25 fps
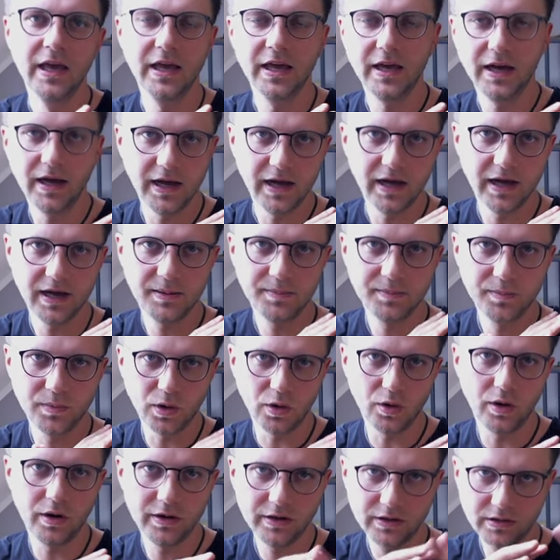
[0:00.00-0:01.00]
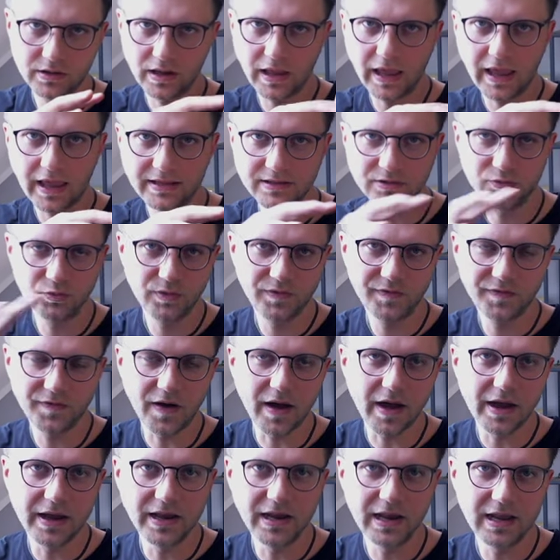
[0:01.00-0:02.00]
um, and, and
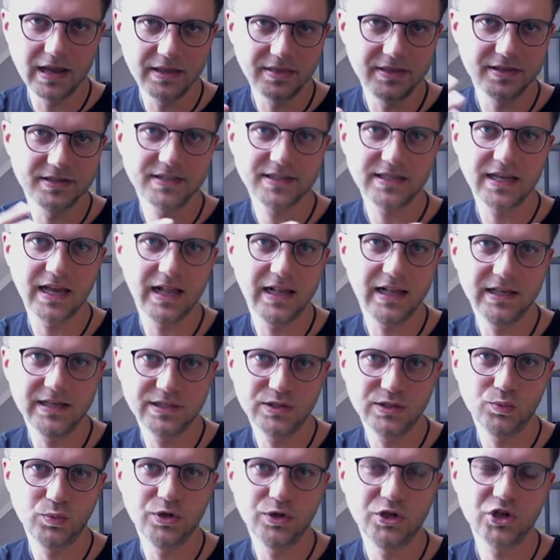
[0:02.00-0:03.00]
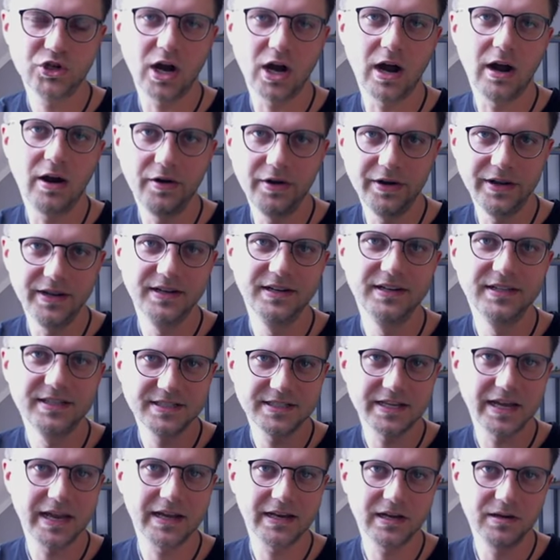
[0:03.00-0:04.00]
refining the cells which are
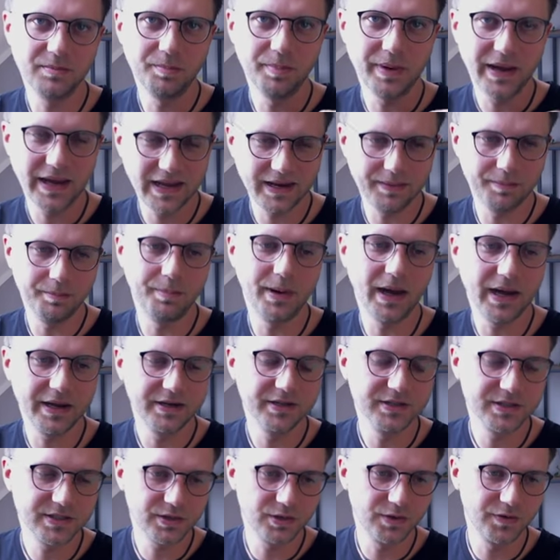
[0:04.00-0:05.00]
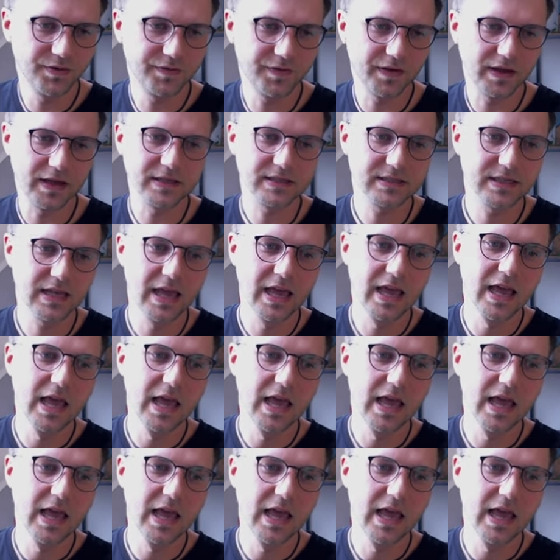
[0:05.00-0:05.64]
intersected by the surface.